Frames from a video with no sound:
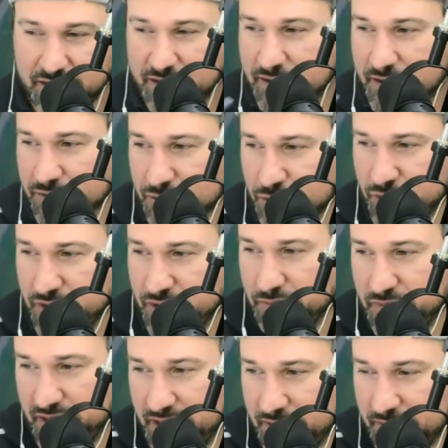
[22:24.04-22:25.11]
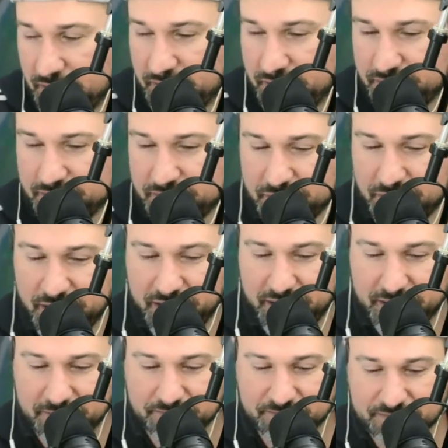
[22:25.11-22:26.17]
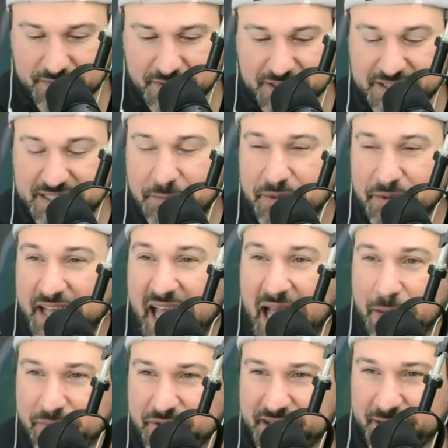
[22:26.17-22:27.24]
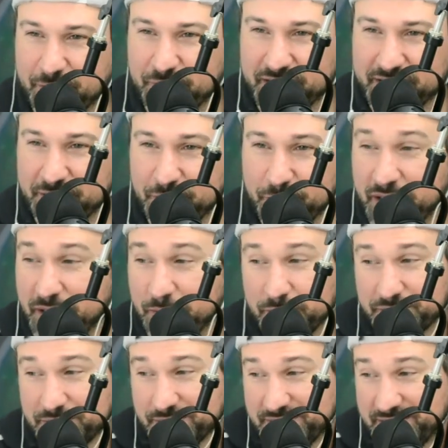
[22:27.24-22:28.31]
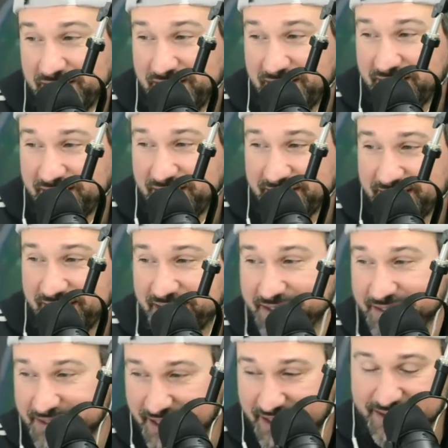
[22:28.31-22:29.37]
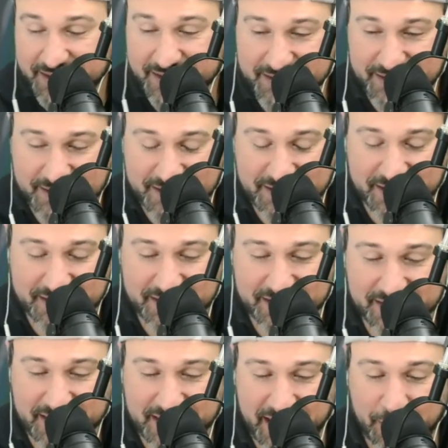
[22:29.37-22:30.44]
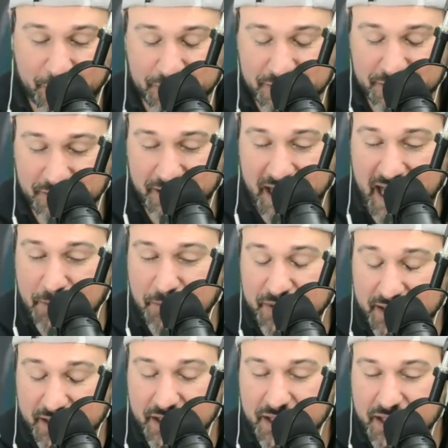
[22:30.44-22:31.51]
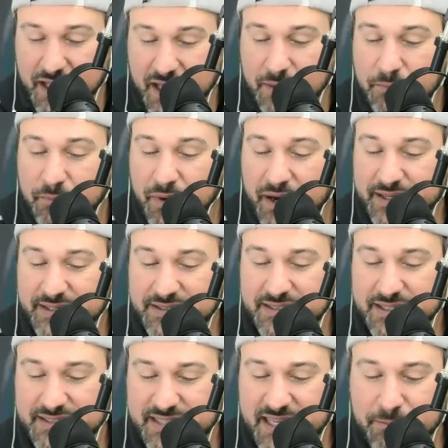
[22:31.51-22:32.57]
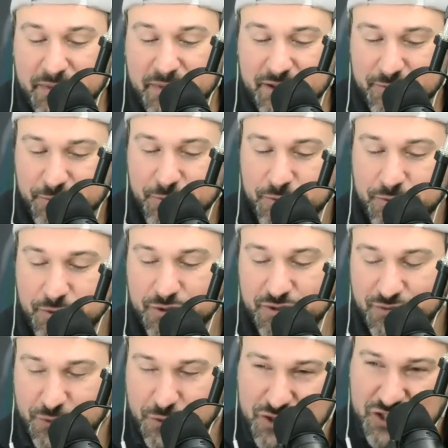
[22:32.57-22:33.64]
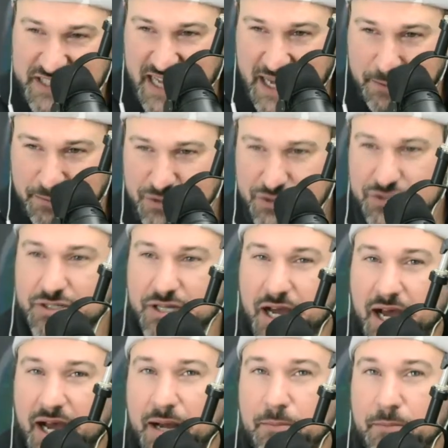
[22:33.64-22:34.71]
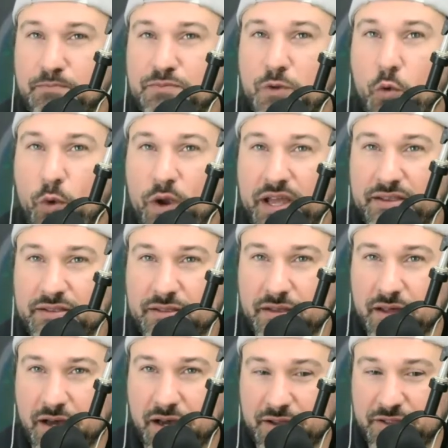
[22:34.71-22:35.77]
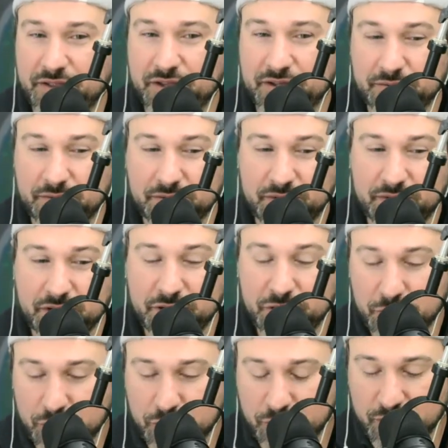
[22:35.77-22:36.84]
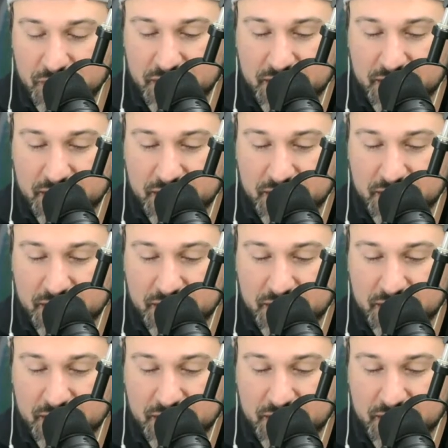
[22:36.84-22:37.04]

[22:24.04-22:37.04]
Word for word: there's going to be um, stepping happening that they'll be able to see and they mm-hmm. get this is this is how it's going to happen but uh, take me through those first steps um, with uh, the the new